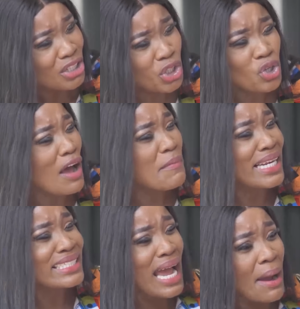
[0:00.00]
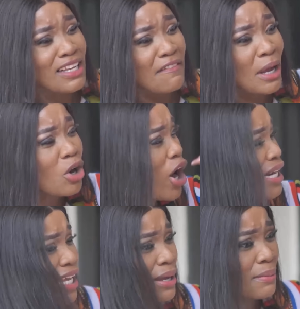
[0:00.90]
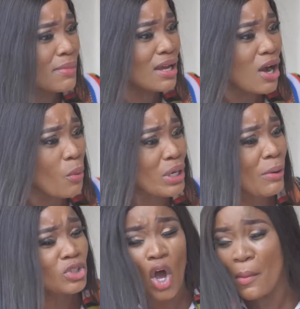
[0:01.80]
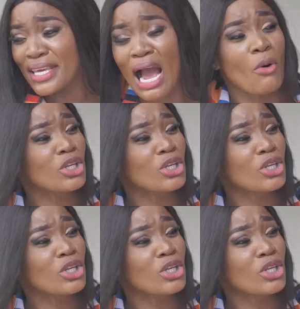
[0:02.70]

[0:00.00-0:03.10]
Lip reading: Do you know how many times I've been calling him? When I was coming here, I